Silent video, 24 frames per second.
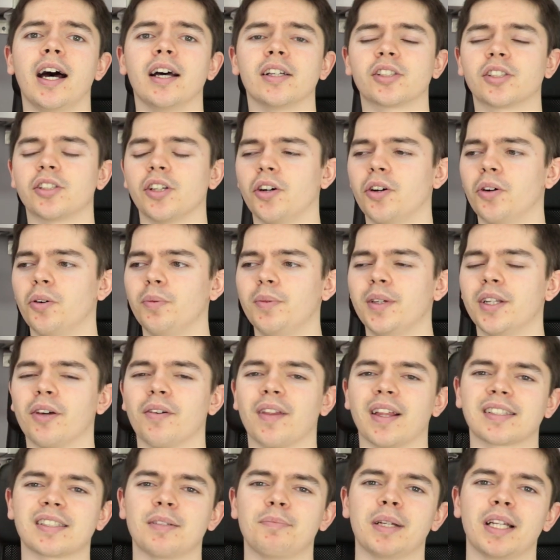so, you know,
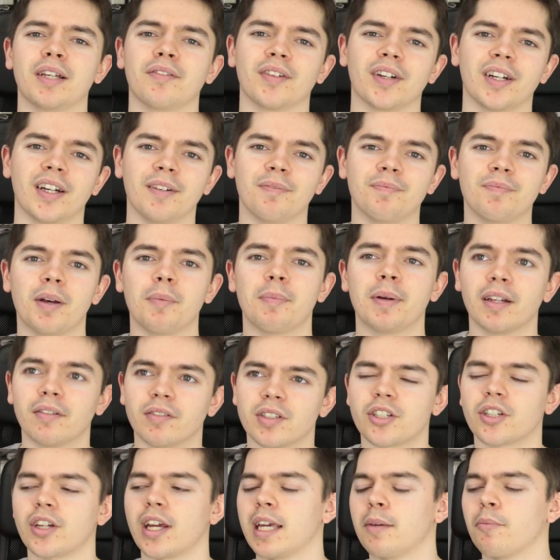that's a bit of a
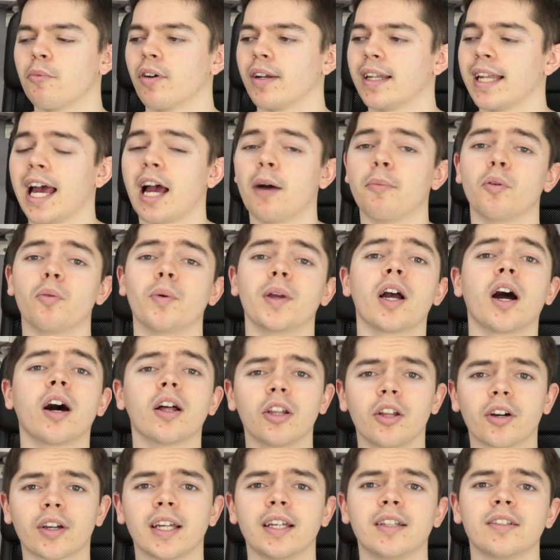shame right now. But we are
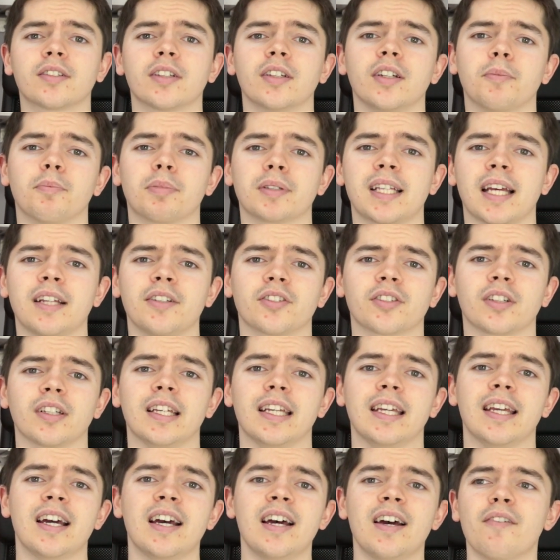looking to
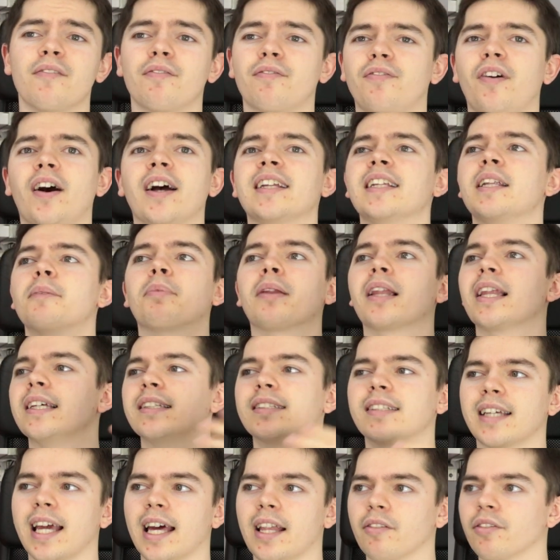potentially find a place
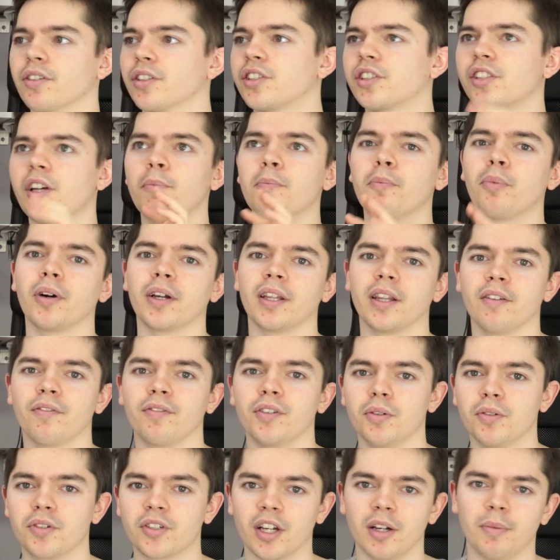together at some point in the
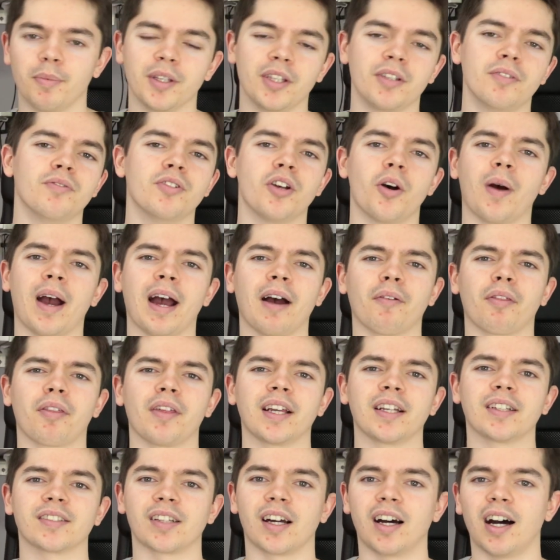future, but you know how
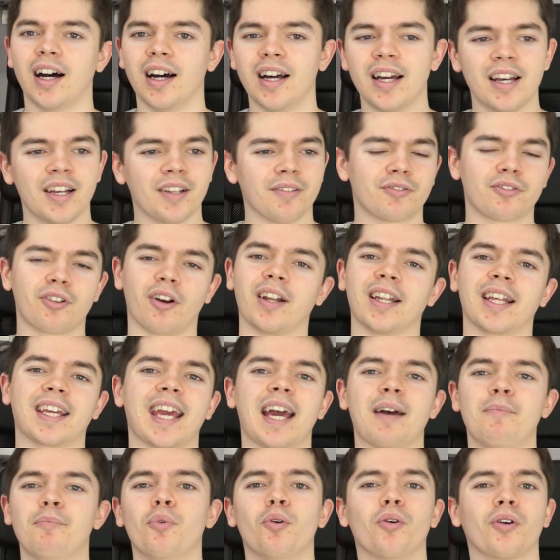things are, trying to
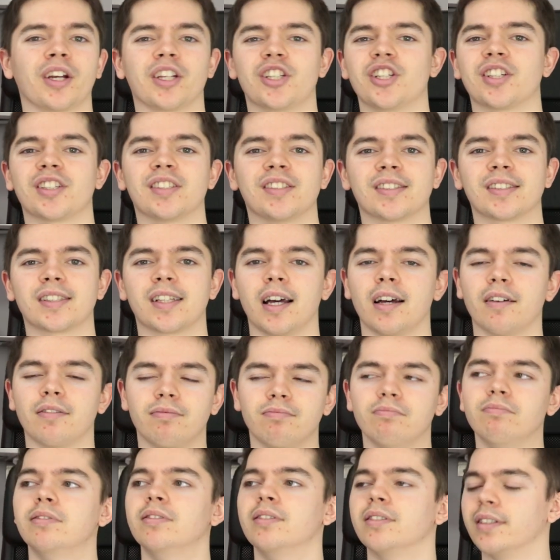get mortgages and stuff.
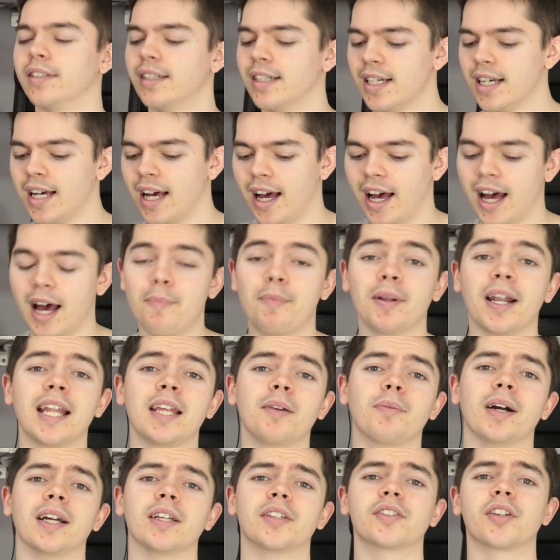But
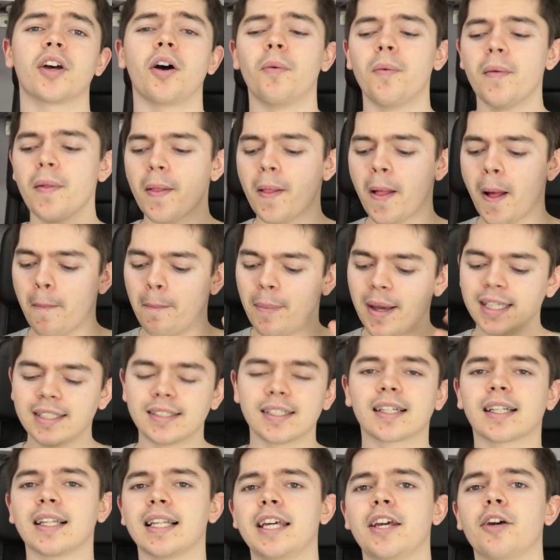anyway, so
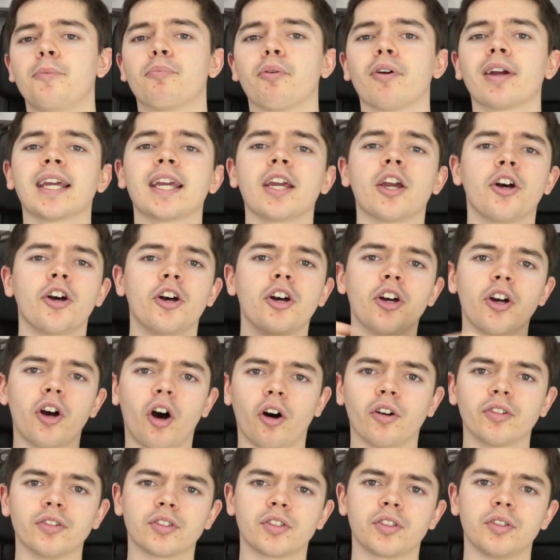basically, bringing her
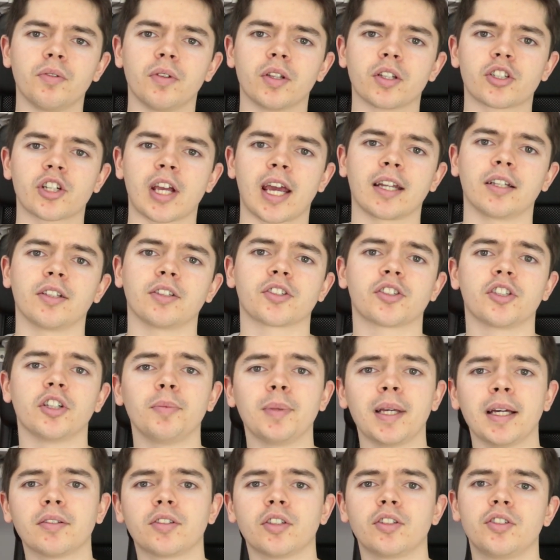onto the channel, she'll
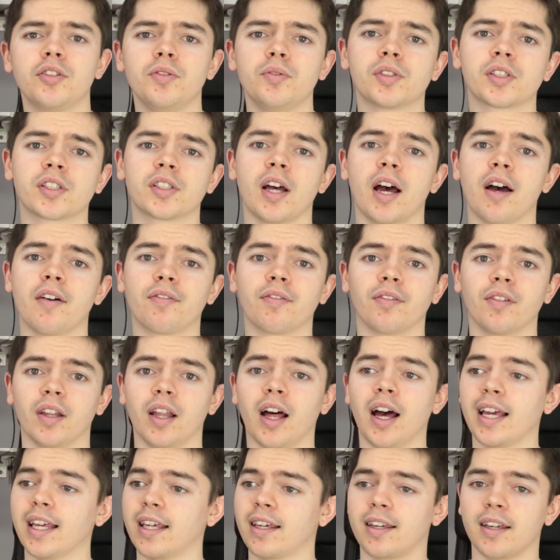be able to do stuff
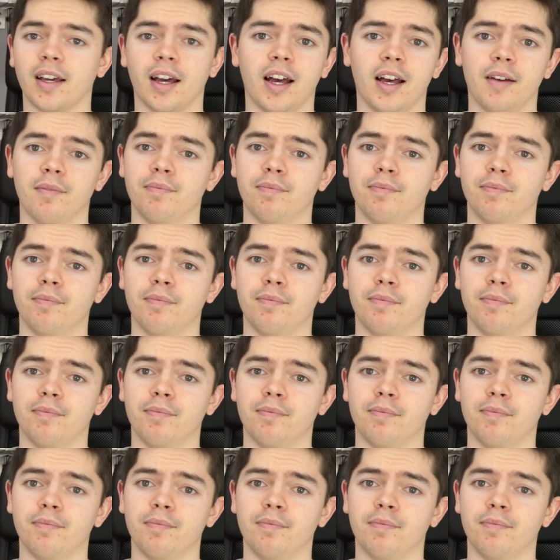like